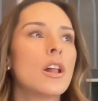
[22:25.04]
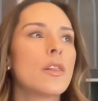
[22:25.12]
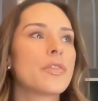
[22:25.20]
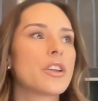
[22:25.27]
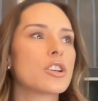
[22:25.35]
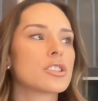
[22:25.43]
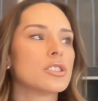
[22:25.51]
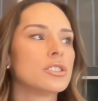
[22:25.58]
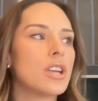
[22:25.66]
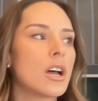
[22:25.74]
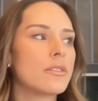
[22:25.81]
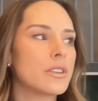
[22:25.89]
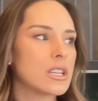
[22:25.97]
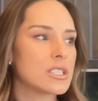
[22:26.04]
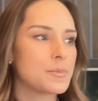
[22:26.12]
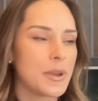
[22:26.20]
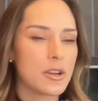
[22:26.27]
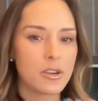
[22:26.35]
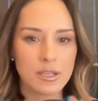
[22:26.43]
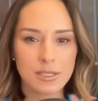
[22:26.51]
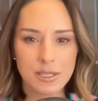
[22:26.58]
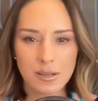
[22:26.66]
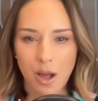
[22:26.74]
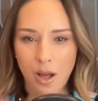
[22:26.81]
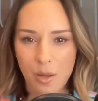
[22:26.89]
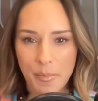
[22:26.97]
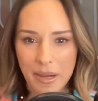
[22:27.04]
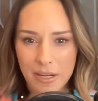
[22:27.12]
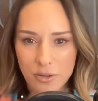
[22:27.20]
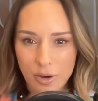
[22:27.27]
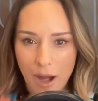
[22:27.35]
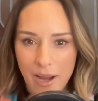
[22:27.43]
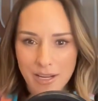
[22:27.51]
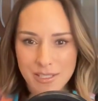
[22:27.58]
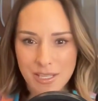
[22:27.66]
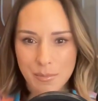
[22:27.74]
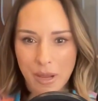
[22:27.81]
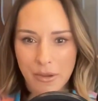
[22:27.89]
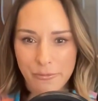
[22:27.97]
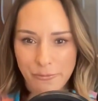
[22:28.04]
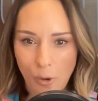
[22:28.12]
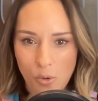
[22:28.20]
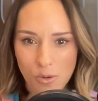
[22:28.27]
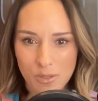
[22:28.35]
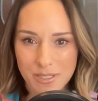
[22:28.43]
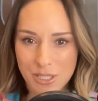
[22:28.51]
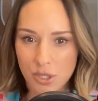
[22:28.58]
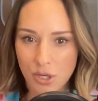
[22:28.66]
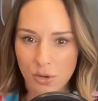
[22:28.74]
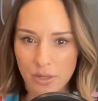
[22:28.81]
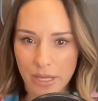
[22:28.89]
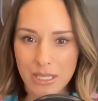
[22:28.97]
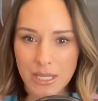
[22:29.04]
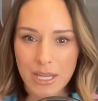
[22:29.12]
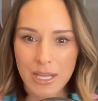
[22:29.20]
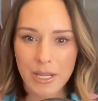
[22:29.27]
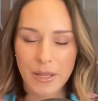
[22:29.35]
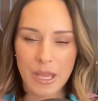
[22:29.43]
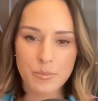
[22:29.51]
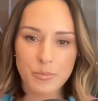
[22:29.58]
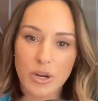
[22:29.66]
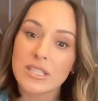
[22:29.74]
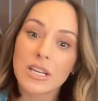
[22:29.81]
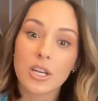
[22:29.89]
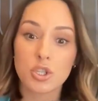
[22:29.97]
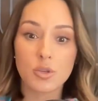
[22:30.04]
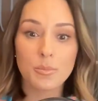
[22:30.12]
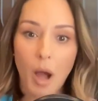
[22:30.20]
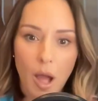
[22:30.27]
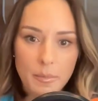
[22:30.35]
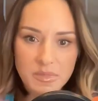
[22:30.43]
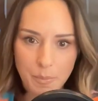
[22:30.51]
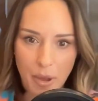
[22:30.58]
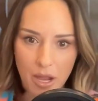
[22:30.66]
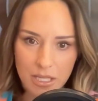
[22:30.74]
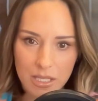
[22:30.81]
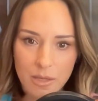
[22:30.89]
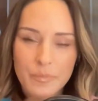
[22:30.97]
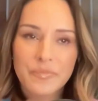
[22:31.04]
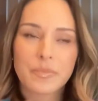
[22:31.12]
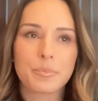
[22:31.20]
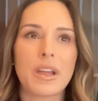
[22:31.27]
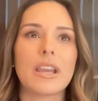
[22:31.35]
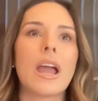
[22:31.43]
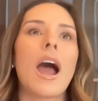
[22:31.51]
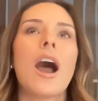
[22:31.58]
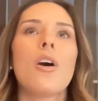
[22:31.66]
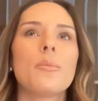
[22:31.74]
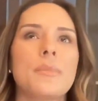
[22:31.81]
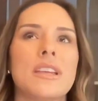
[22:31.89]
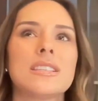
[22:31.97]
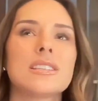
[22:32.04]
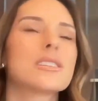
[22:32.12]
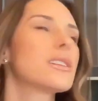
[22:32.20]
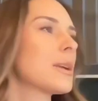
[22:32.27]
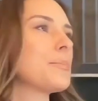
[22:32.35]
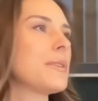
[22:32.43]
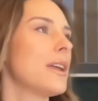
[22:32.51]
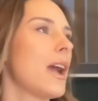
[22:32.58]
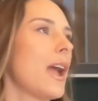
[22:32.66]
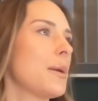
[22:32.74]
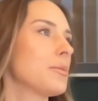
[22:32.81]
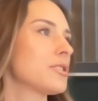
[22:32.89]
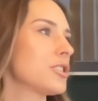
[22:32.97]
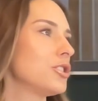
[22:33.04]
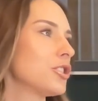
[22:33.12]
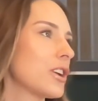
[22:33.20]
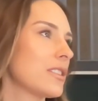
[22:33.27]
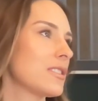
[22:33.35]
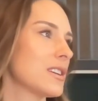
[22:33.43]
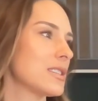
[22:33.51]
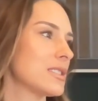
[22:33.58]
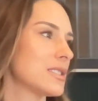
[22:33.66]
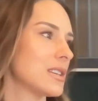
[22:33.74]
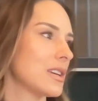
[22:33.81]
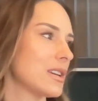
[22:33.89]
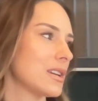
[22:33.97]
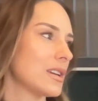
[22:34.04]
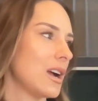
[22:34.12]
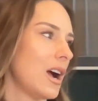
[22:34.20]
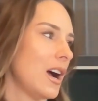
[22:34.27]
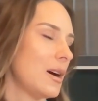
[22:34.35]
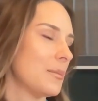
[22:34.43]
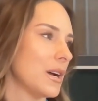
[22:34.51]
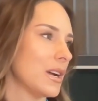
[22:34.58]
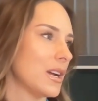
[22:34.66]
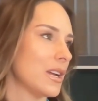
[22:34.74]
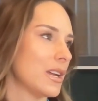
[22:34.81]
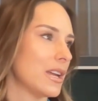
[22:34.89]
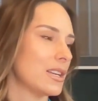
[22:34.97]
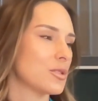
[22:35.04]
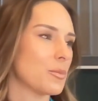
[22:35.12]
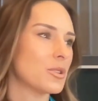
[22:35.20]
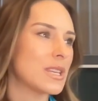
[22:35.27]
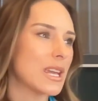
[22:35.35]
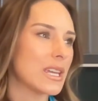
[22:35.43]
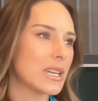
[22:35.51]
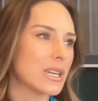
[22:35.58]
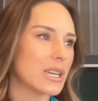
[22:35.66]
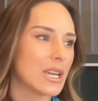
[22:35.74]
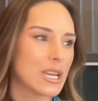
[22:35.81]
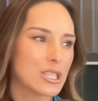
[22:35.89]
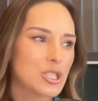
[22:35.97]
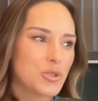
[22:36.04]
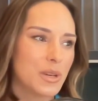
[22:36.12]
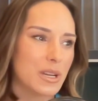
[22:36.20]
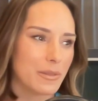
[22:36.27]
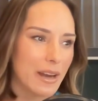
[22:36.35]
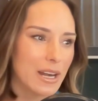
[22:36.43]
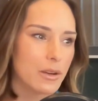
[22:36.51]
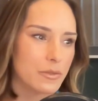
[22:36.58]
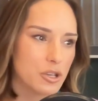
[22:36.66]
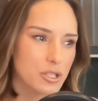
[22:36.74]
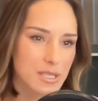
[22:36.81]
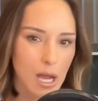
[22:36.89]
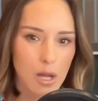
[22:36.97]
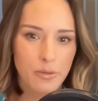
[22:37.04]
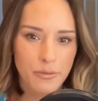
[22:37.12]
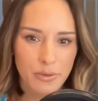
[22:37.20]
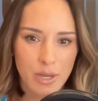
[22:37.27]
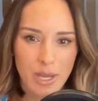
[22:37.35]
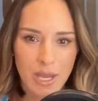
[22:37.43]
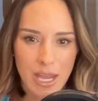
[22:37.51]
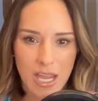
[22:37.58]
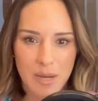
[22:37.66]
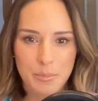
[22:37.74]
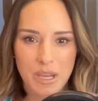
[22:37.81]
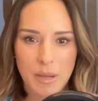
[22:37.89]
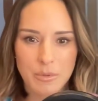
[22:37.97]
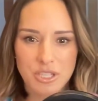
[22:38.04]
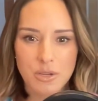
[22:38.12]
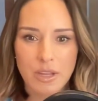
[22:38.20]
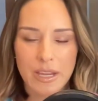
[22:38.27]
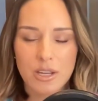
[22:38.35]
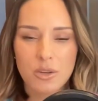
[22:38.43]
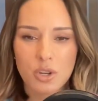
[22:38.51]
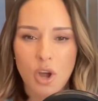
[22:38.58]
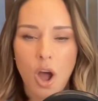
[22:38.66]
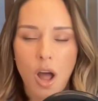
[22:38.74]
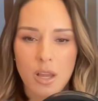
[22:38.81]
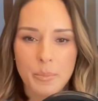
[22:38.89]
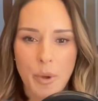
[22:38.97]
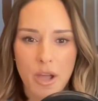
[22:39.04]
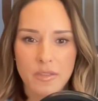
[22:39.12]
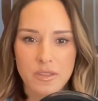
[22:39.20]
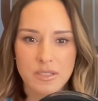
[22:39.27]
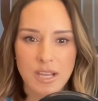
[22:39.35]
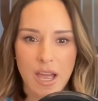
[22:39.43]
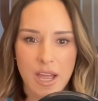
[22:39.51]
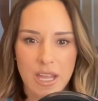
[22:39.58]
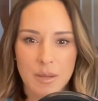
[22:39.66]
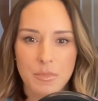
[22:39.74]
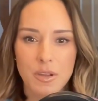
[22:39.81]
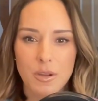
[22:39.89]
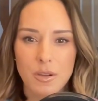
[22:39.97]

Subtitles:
There's love and experience in all my cracks and my folds, like embracing a new mom's body. But how amazing to like be able to look at this. It's almost like history, right, of yourself, and be able to like call upon the time